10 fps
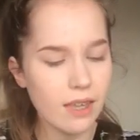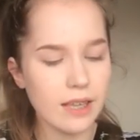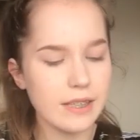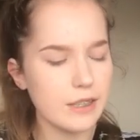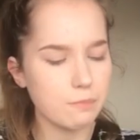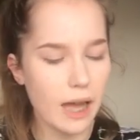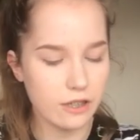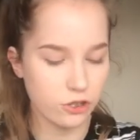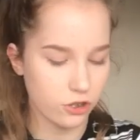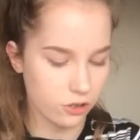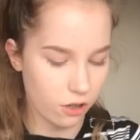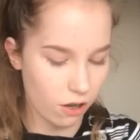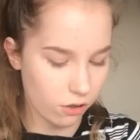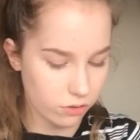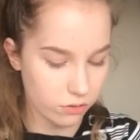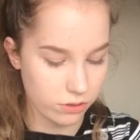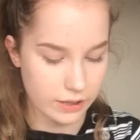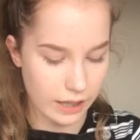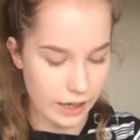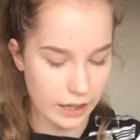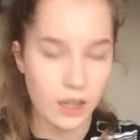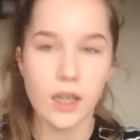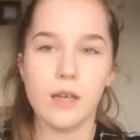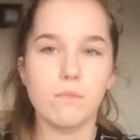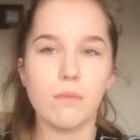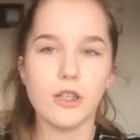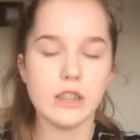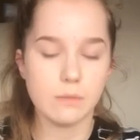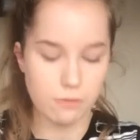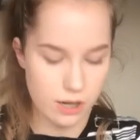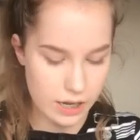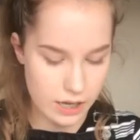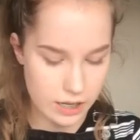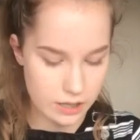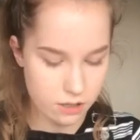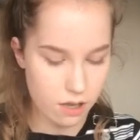And this bag just holds like body sprays.